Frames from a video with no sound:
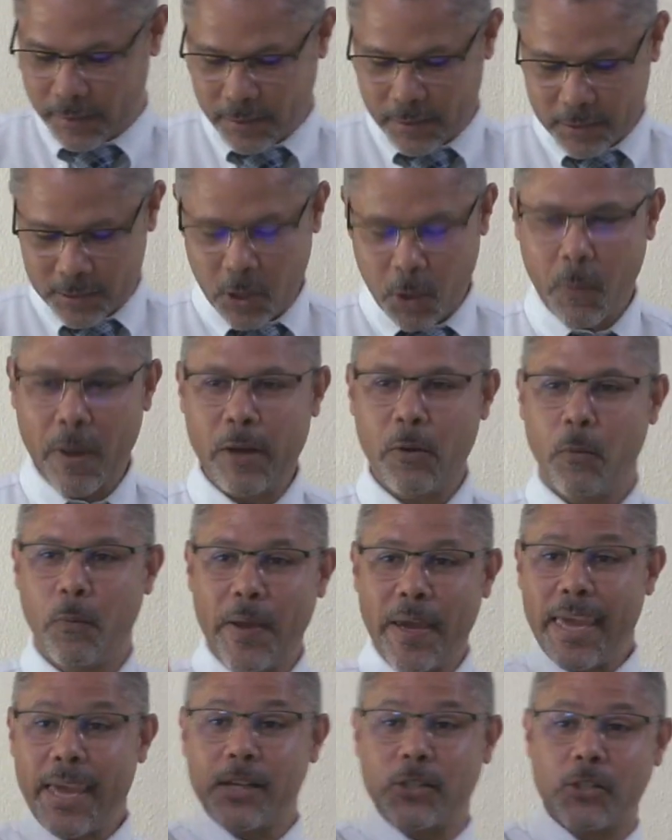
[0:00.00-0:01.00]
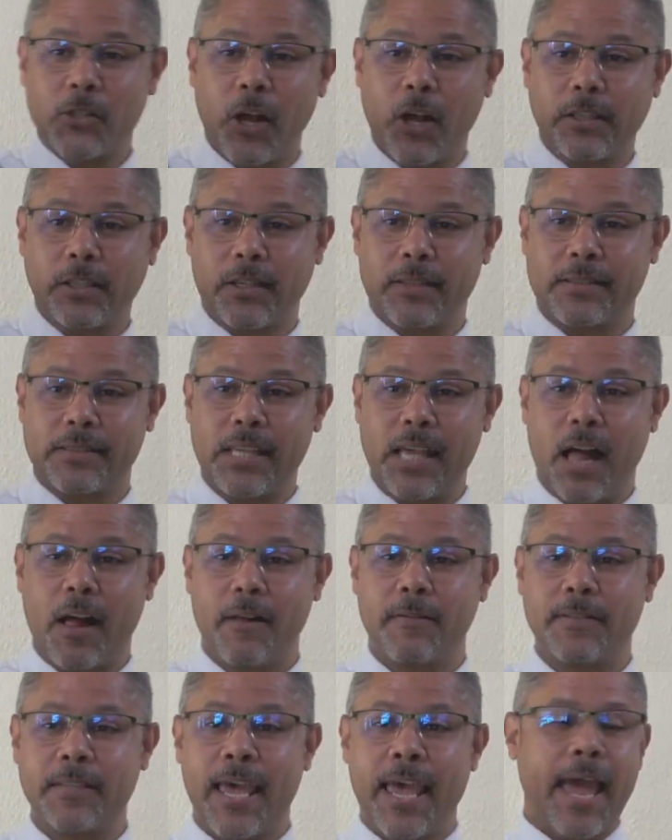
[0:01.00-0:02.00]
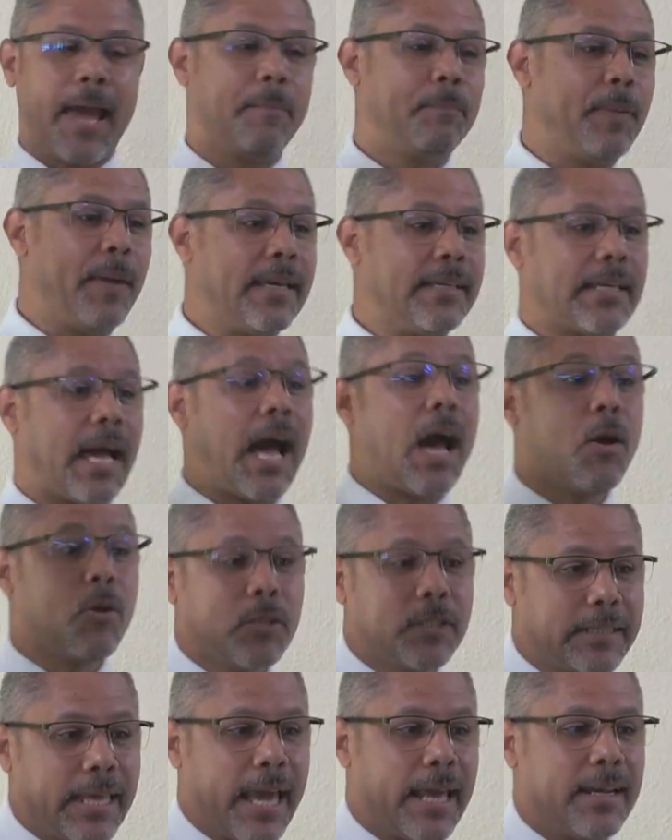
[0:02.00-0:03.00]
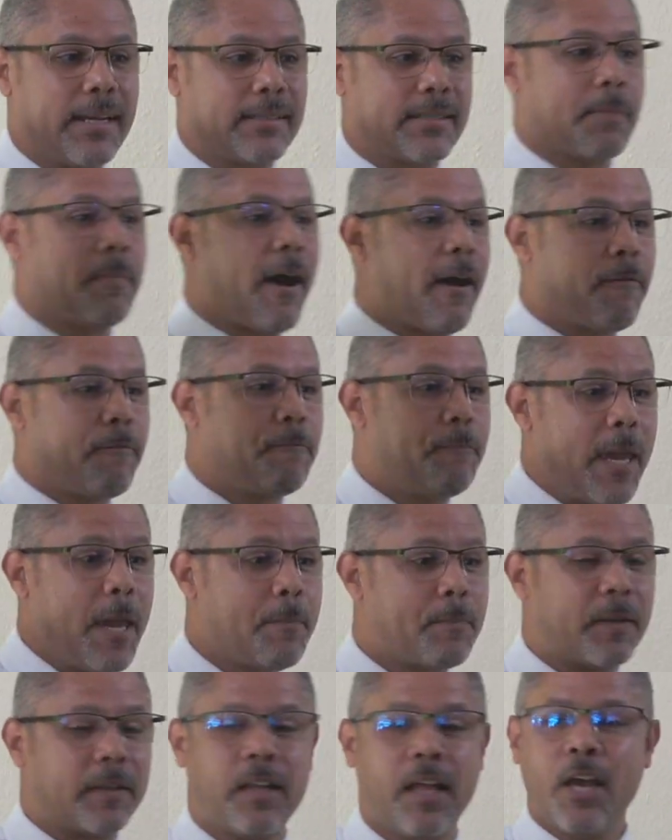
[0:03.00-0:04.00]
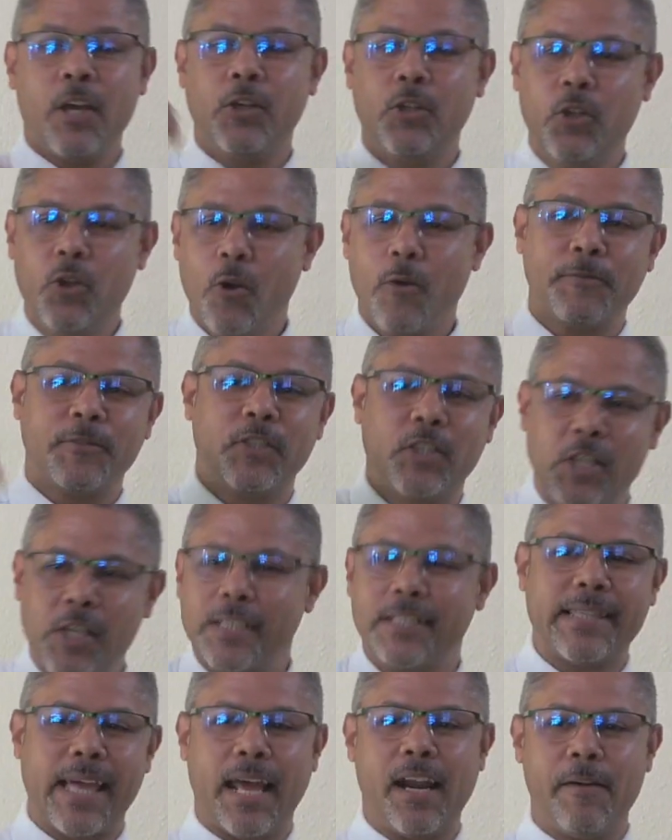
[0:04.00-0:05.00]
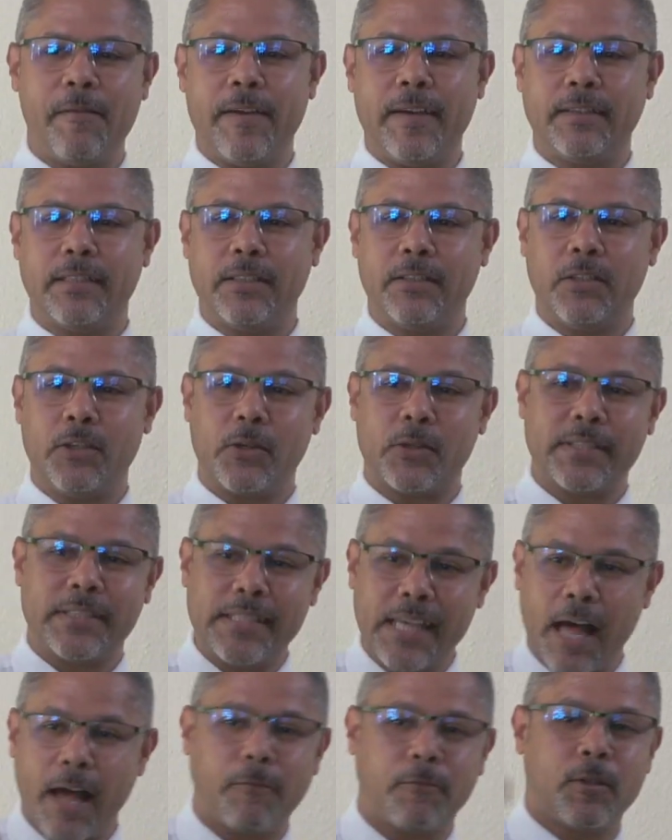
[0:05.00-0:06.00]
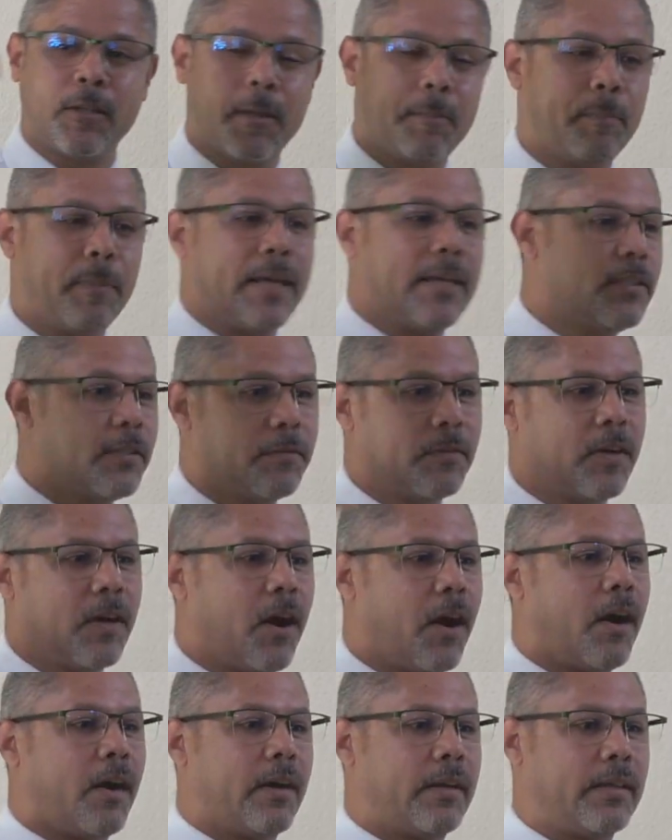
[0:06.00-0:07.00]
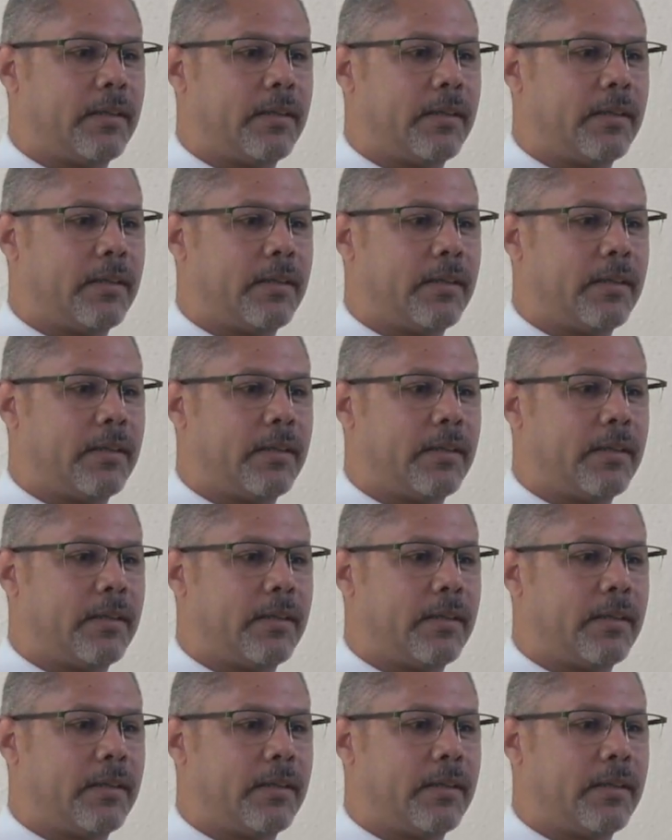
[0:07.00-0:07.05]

So when we exalt ourselves and place our standards above people, you've just elevated yourself to the place of God.